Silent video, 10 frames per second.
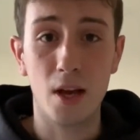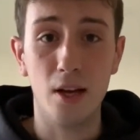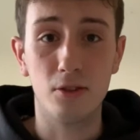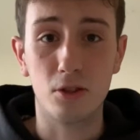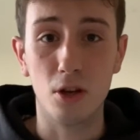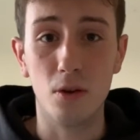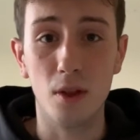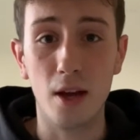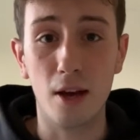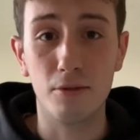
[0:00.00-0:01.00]
And so
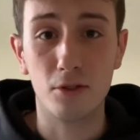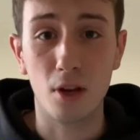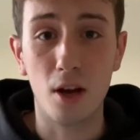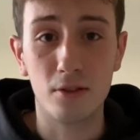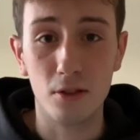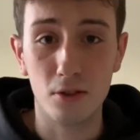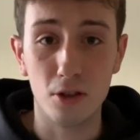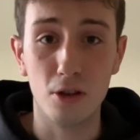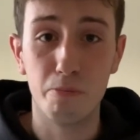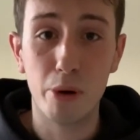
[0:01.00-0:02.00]
they have started
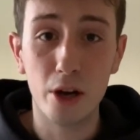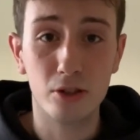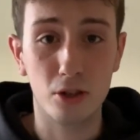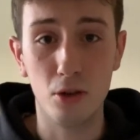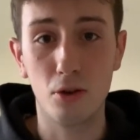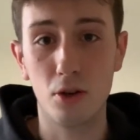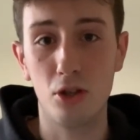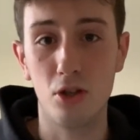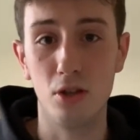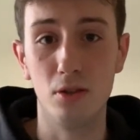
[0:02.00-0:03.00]
to persecute
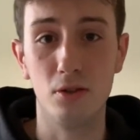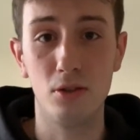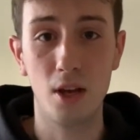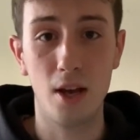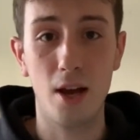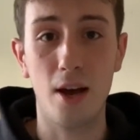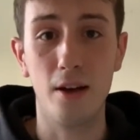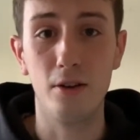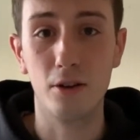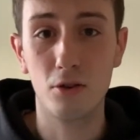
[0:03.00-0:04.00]
Christians,
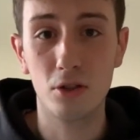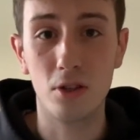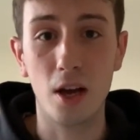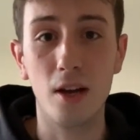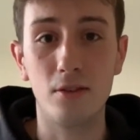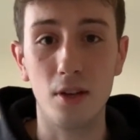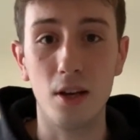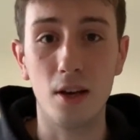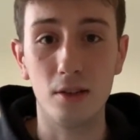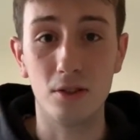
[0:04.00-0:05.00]
and
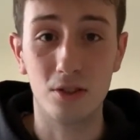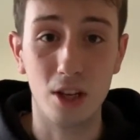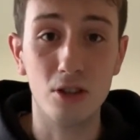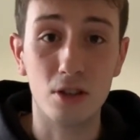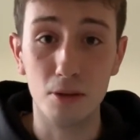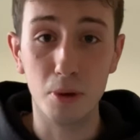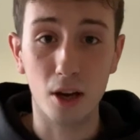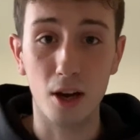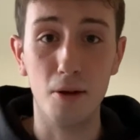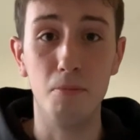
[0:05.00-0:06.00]
Christianity has essentially
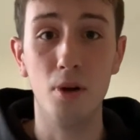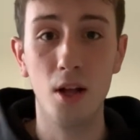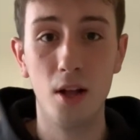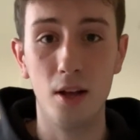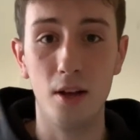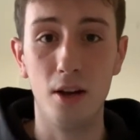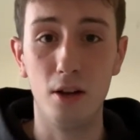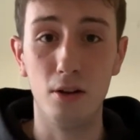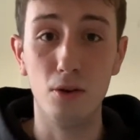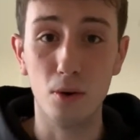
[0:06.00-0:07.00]
become uh,
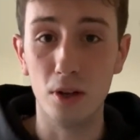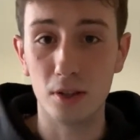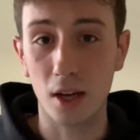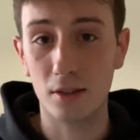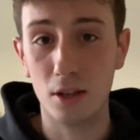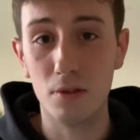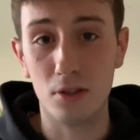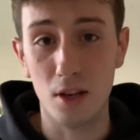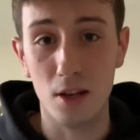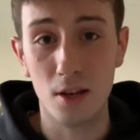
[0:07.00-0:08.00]
a lawless
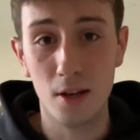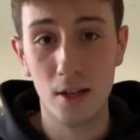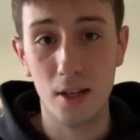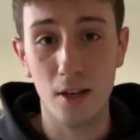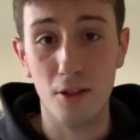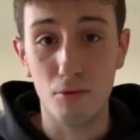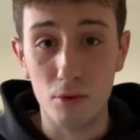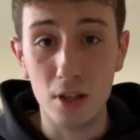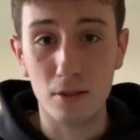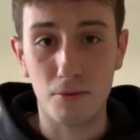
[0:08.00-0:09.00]
activity. And the
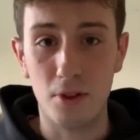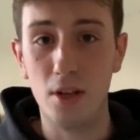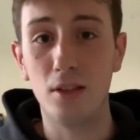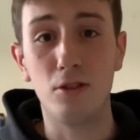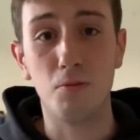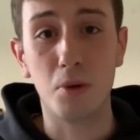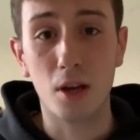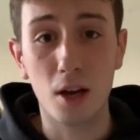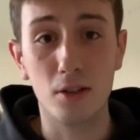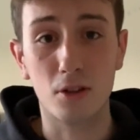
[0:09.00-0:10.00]
reason for this is
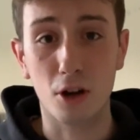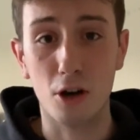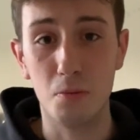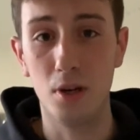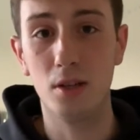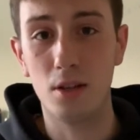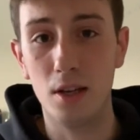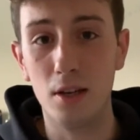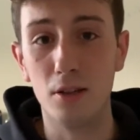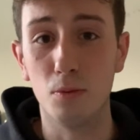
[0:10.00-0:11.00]
because the communist
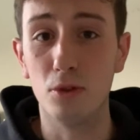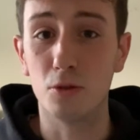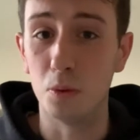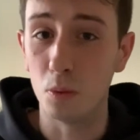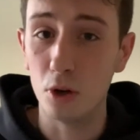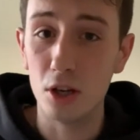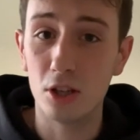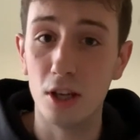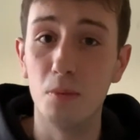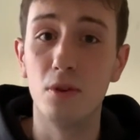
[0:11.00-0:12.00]
leaders want to be
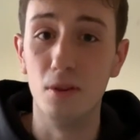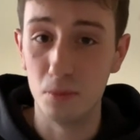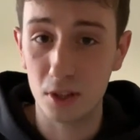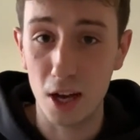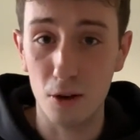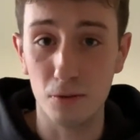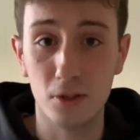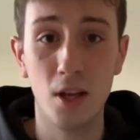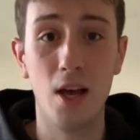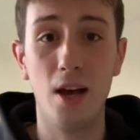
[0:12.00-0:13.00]
worshipped
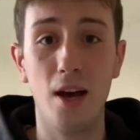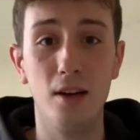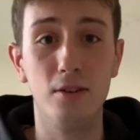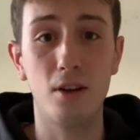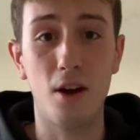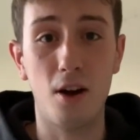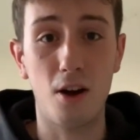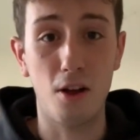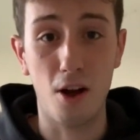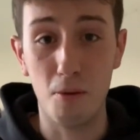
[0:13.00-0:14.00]
themselves, and
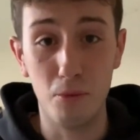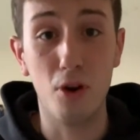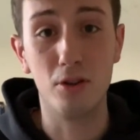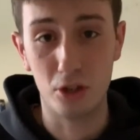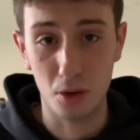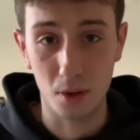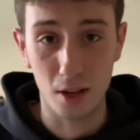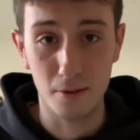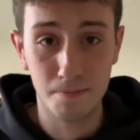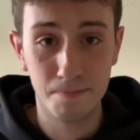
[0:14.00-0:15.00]
I, I'm not
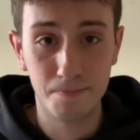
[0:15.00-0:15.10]
joking.